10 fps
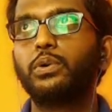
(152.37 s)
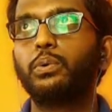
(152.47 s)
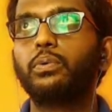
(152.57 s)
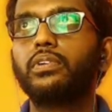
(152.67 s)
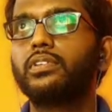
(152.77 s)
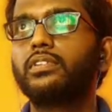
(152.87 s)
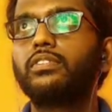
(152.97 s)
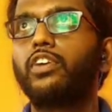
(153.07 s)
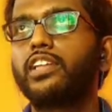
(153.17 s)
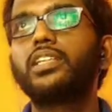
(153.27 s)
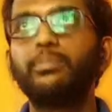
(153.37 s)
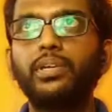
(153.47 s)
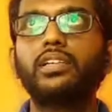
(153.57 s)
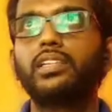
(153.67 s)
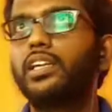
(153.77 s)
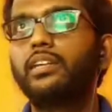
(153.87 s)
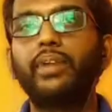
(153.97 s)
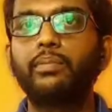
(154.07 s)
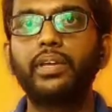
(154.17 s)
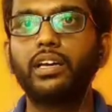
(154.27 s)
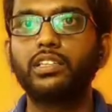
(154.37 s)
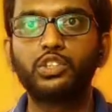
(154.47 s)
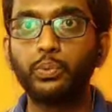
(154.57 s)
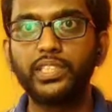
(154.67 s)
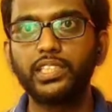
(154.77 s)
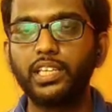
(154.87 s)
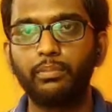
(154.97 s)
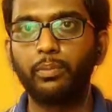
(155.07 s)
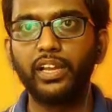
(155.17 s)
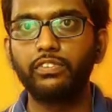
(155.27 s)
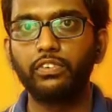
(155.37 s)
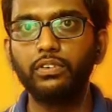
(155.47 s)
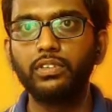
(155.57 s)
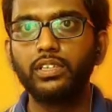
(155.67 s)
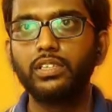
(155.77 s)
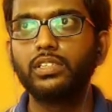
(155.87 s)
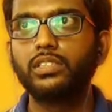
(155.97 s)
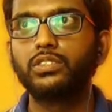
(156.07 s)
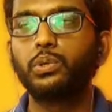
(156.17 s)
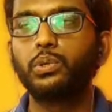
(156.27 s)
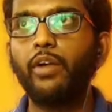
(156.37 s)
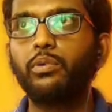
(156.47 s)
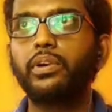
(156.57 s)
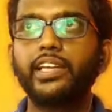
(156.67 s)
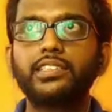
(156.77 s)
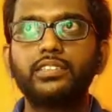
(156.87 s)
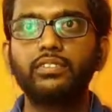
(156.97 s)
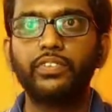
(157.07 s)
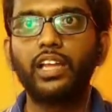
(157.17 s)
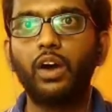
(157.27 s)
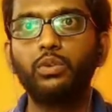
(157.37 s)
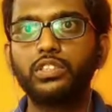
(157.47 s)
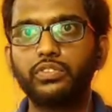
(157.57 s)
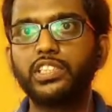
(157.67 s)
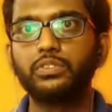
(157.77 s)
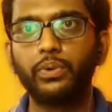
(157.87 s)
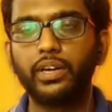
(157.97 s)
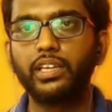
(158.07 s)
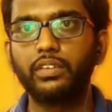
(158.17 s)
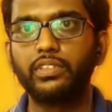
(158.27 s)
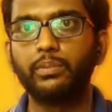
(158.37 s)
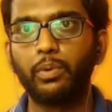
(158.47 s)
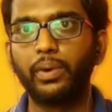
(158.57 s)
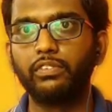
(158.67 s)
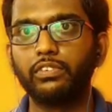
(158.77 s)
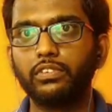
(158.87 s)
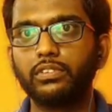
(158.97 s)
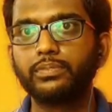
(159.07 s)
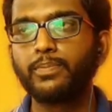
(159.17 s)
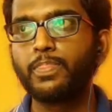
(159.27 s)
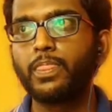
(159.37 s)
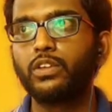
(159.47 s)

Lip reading: So, for example, it might be a switch in a mobile phone. So we have to test whether how the switch is working in the mobile phone.